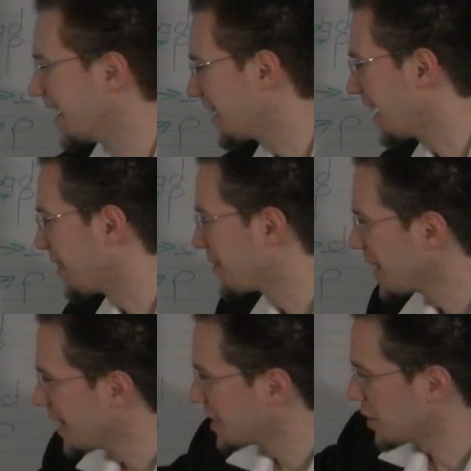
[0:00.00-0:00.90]
Okay,
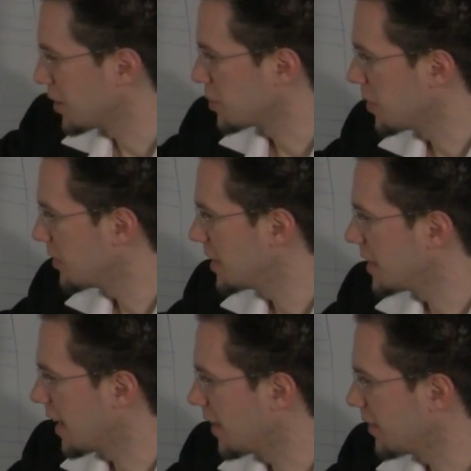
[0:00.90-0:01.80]
so it's moving
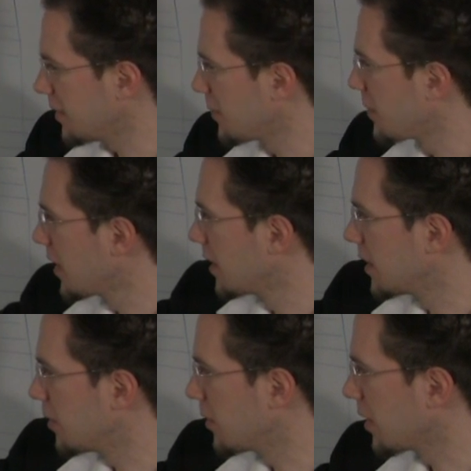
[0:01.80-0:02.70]
down.
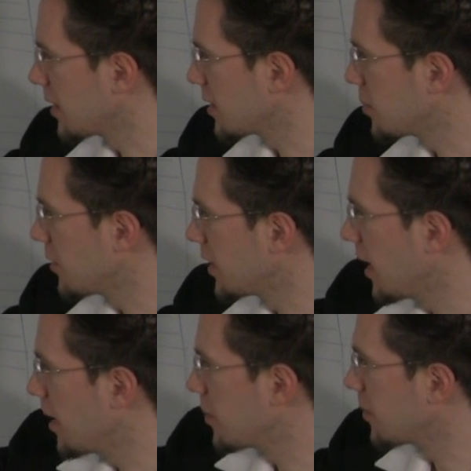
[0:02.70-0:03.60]
Then we've got this moving
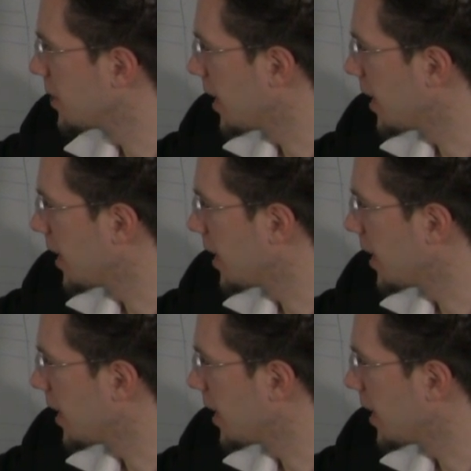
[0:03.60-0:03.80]
up,